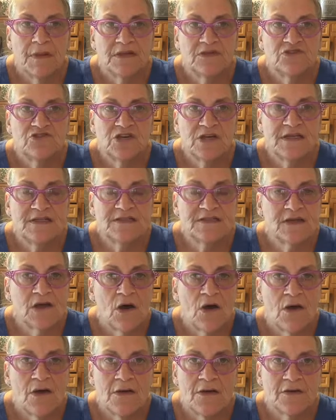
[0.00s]
and she's
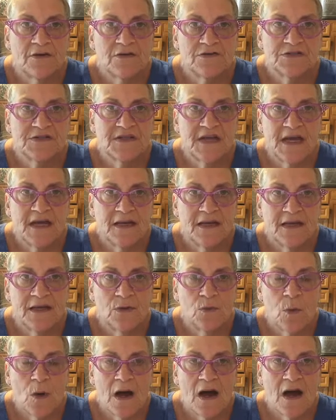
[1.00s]
not
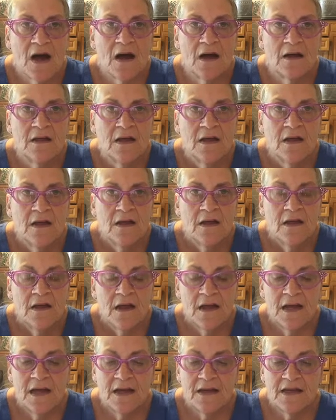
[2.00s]
understanding why,
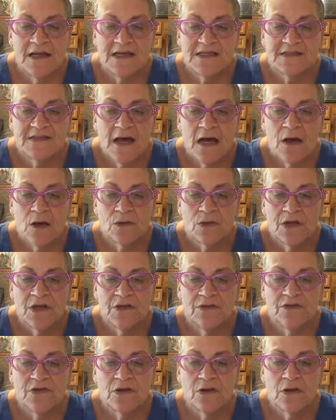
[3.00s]
and it's all
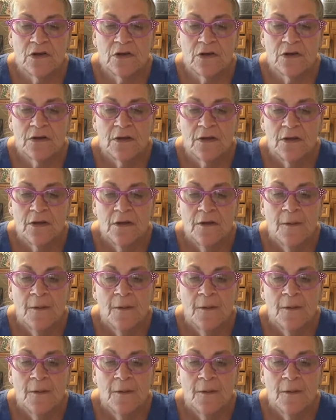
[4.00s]
new to her.